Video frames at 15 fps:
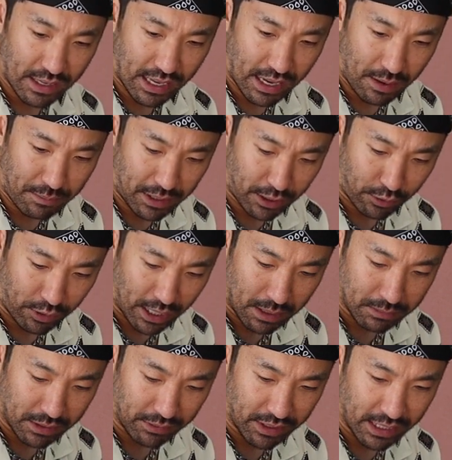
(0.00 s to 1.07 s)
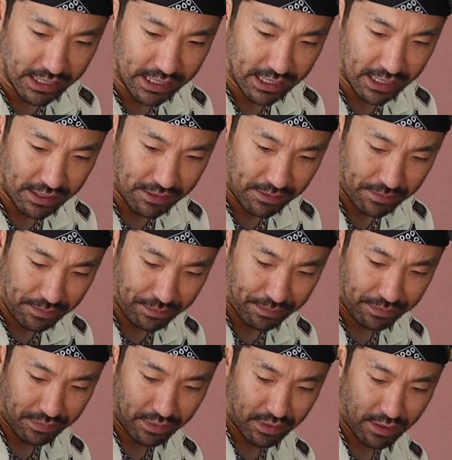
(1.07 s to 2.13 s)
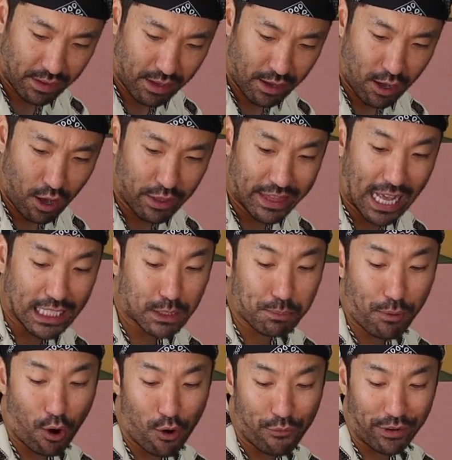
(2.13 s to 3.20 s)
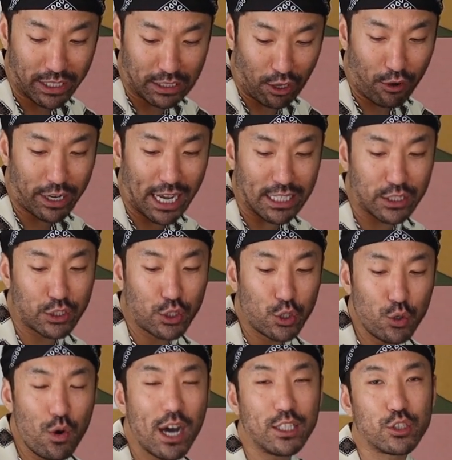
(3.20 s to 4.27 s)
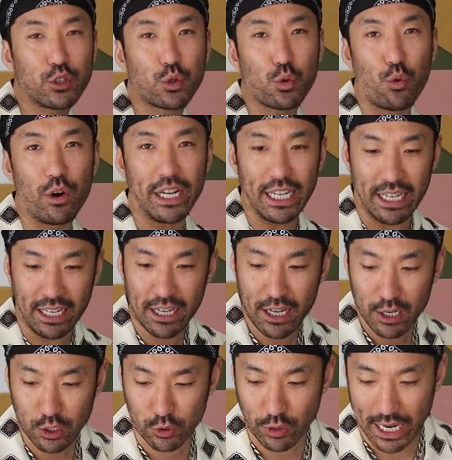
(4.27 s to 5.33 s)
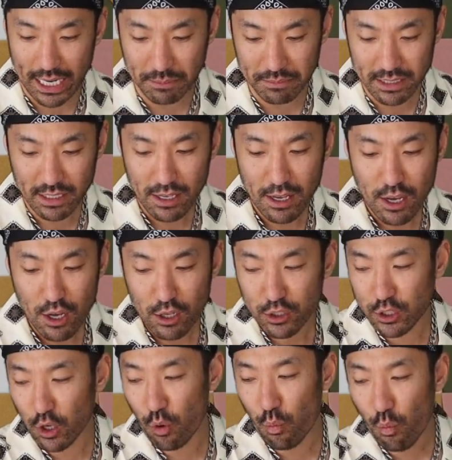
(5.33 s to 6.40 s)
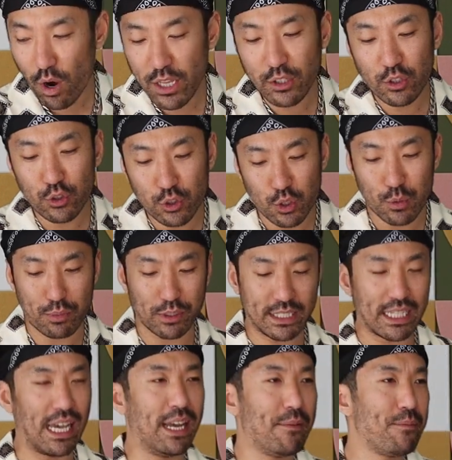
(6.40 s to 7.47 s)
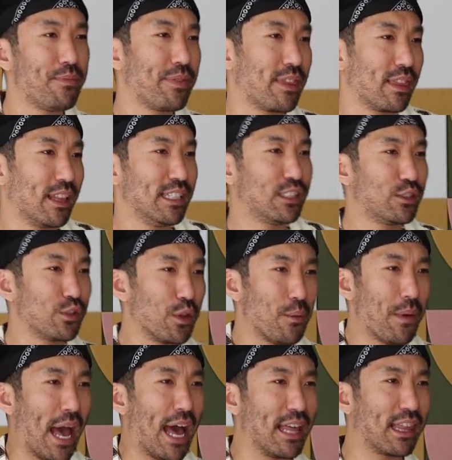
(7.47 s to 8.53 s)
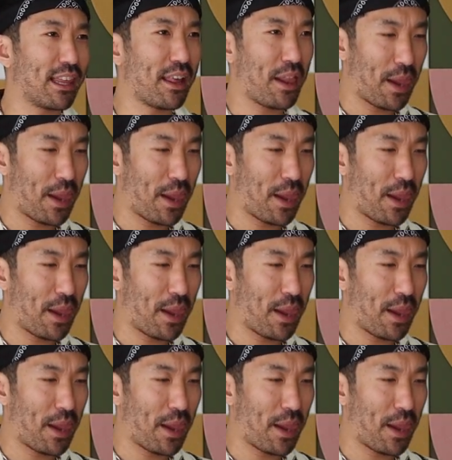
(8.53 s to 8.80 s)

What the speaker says: how many grams of this? That's perfect. Okay, it's 220 grams. So 1 to 2%, let's do the math.